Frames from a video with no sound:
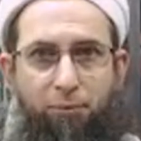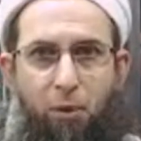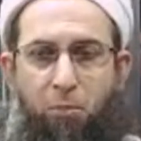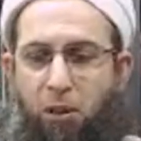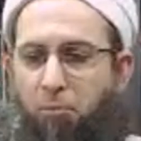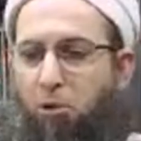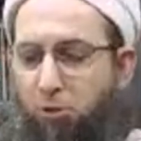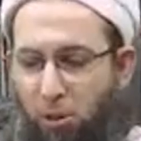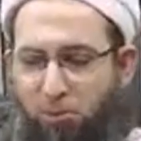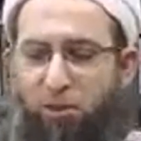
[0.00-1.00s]
I mean,
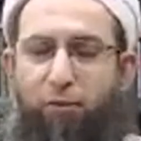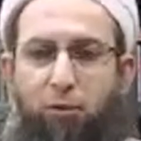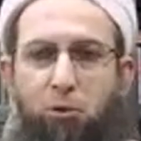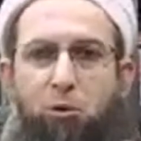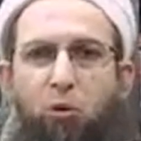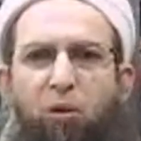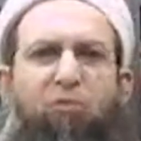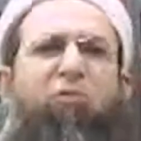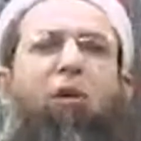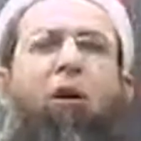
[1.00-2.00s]
Muslims have ruled over
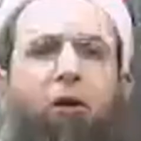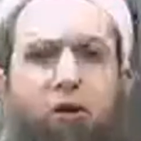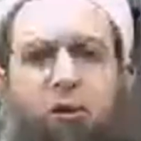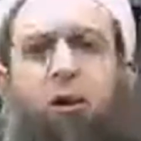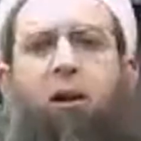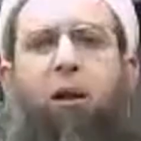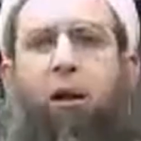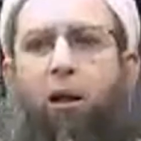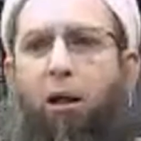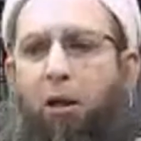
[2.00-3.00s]
vast
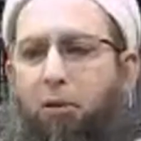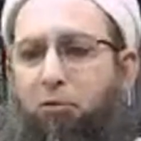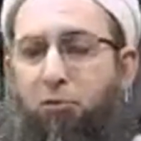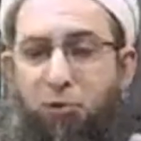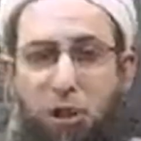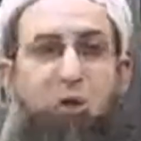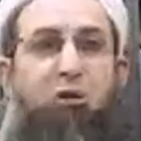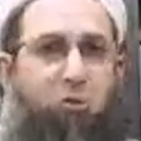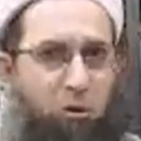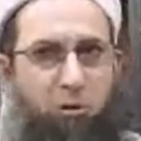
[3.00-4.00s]

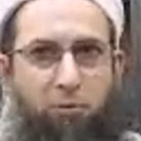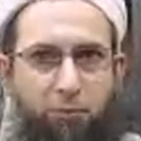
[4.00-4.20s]
regions